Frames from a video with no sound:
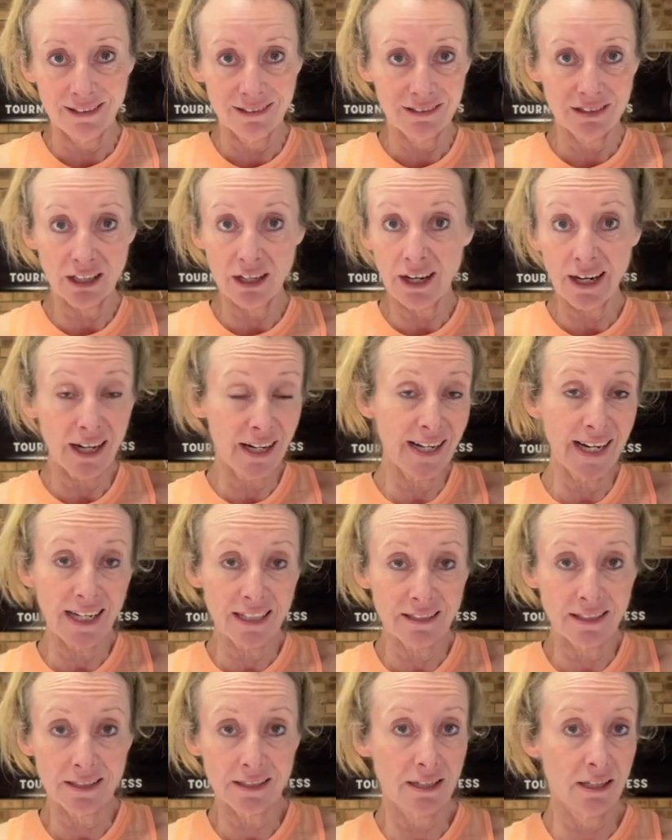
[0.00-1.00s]

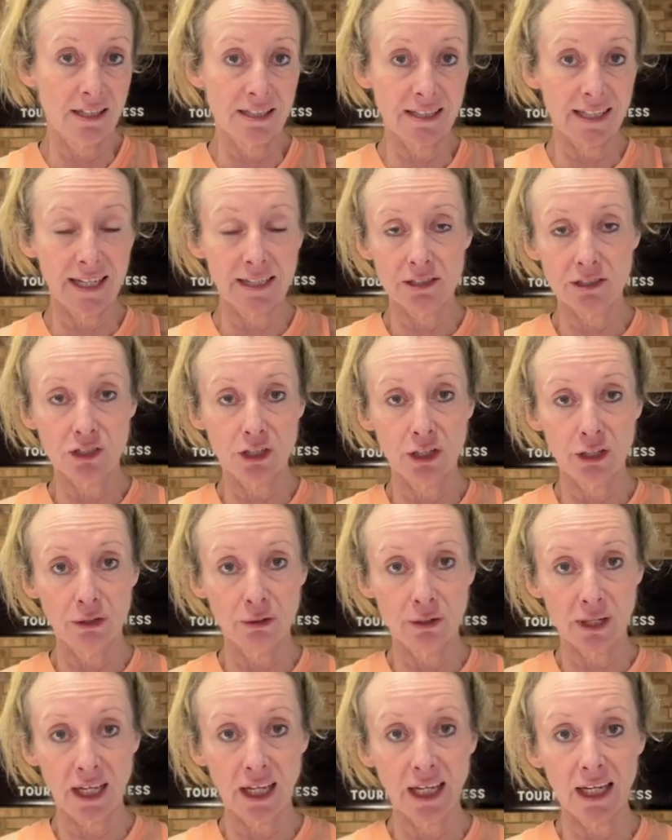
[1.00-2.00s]
exercise, they're the two
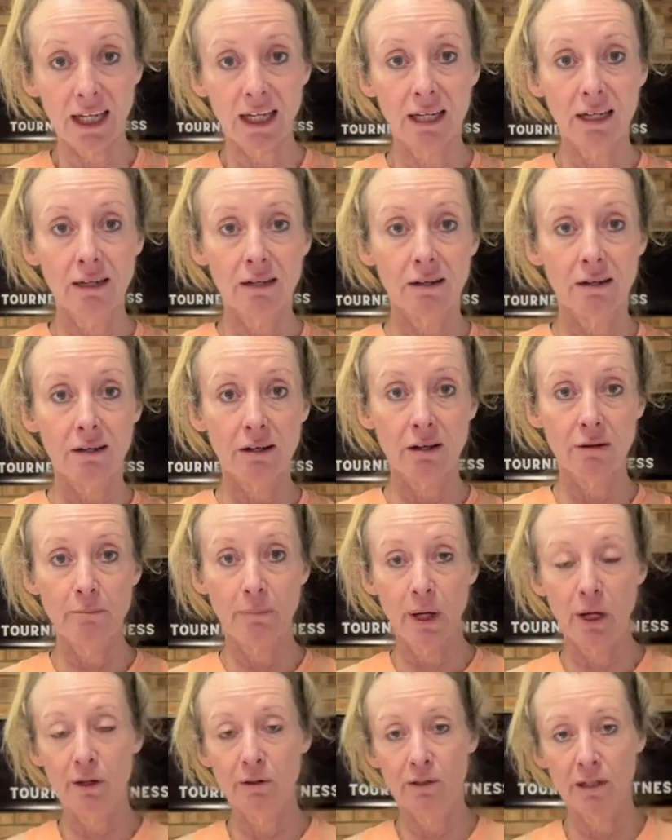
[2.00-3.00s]
key
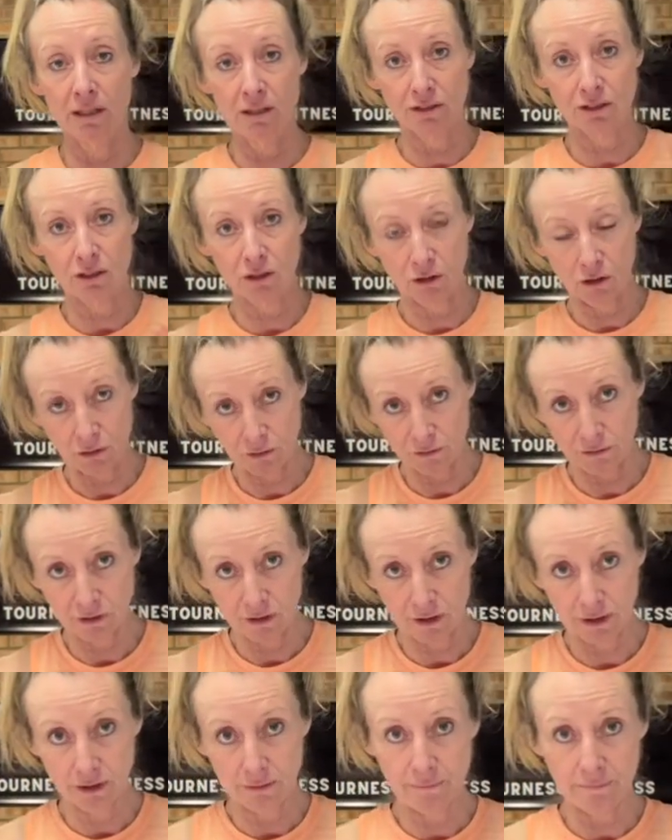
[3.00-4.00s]
components of
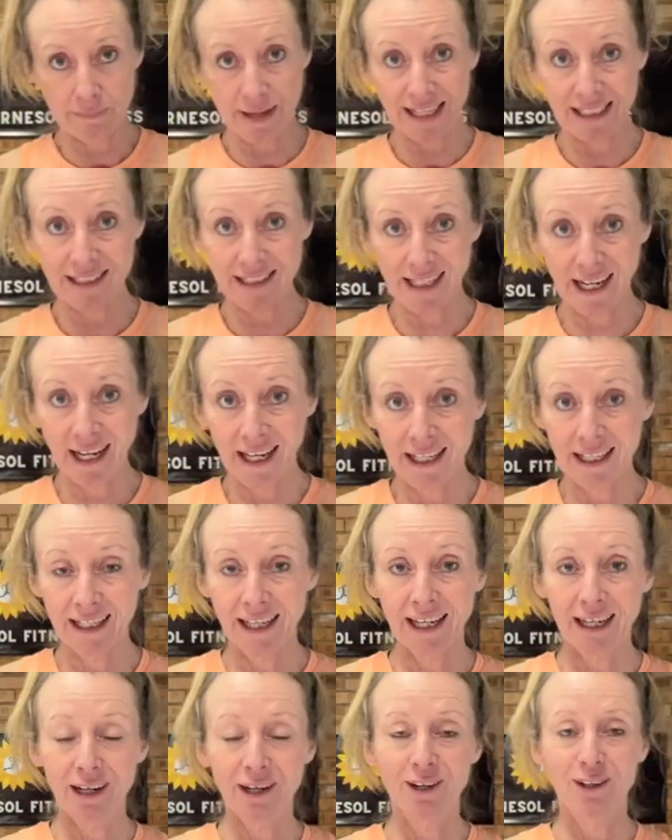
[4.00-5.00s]

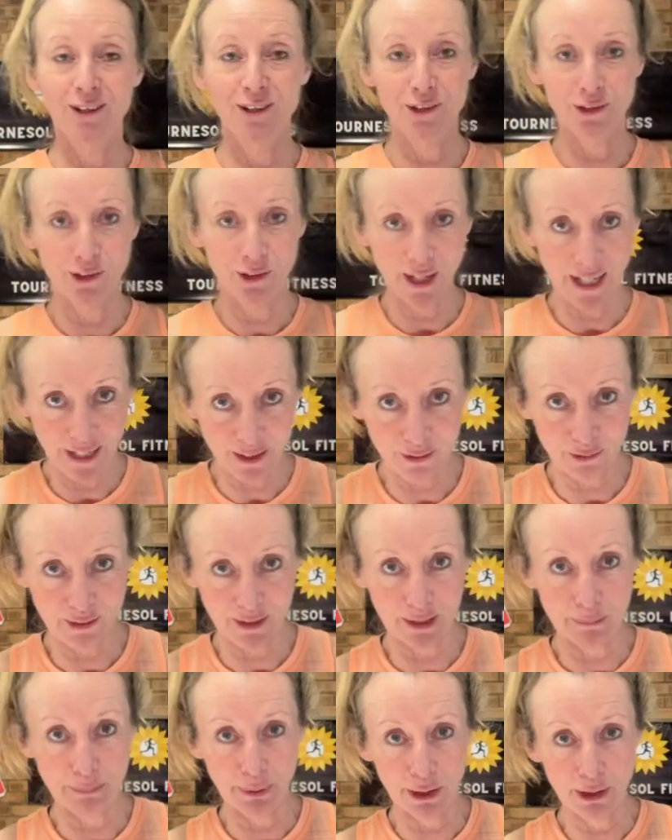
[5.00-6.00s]
maintaining your
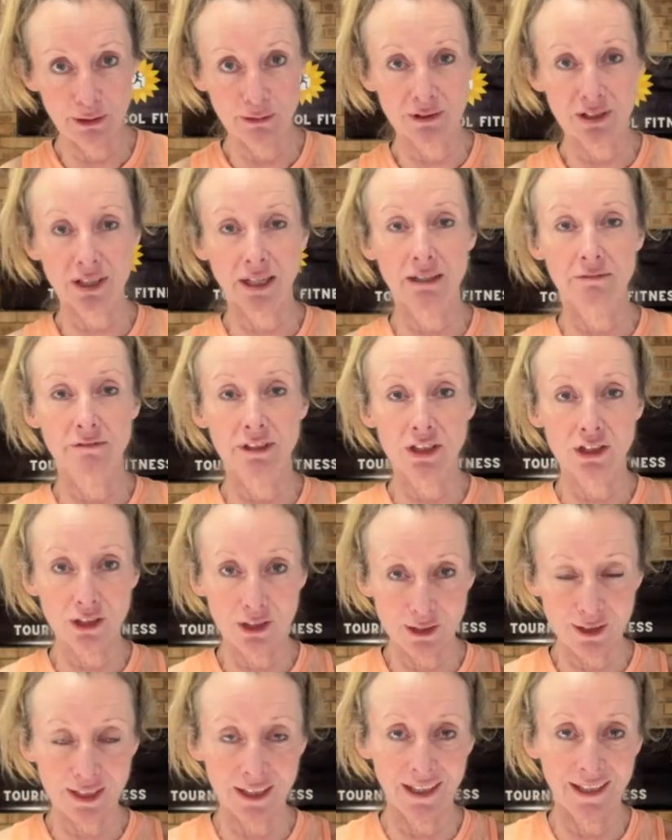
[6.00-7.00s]
healthy bones and
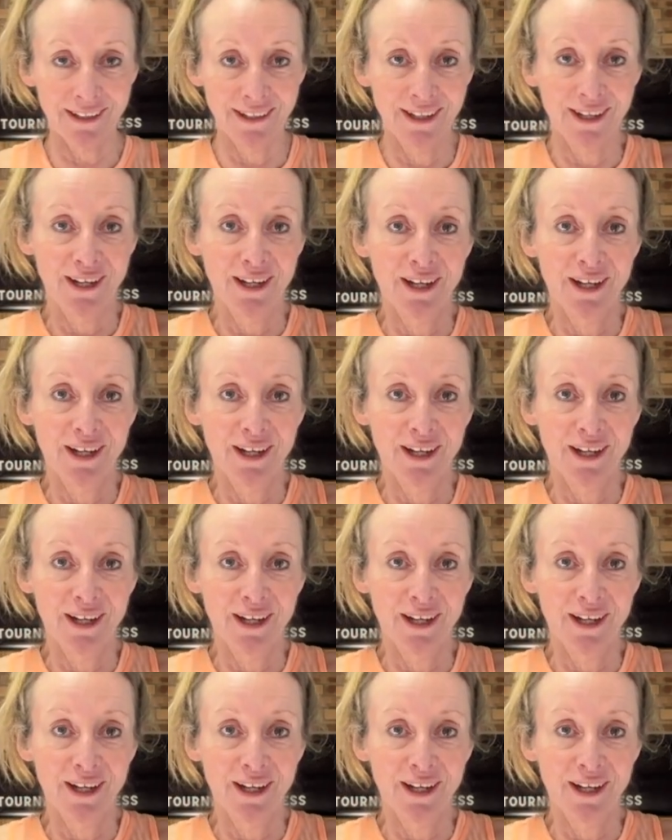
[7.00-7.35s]
reducing